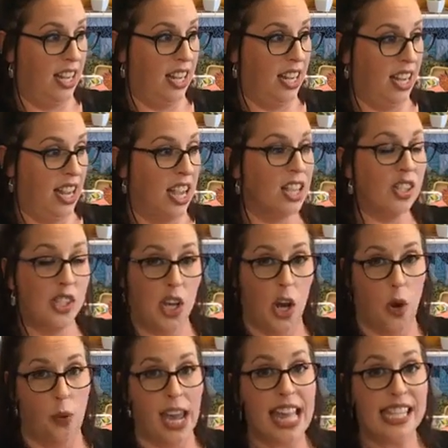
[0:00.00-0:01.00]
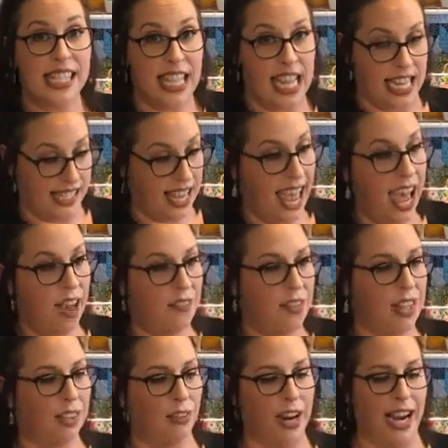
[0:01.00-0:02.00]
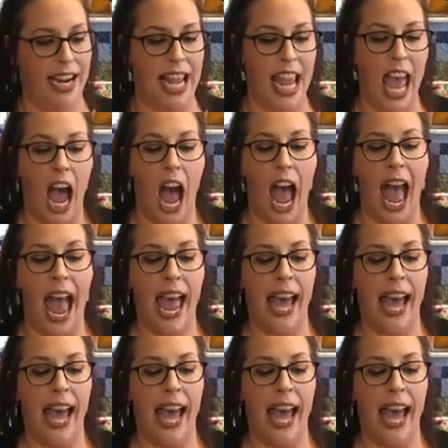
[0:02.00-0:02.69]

Oh yeah. So it's it's a heavy thread. Yeah.